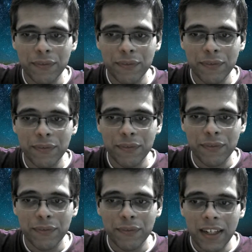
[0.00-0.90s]

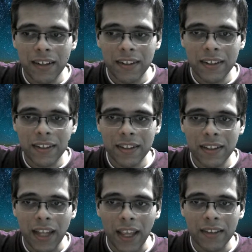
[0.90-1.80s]
c3,
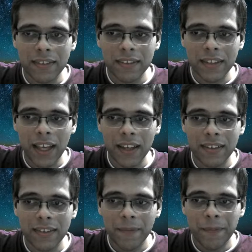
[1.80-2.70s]
takes.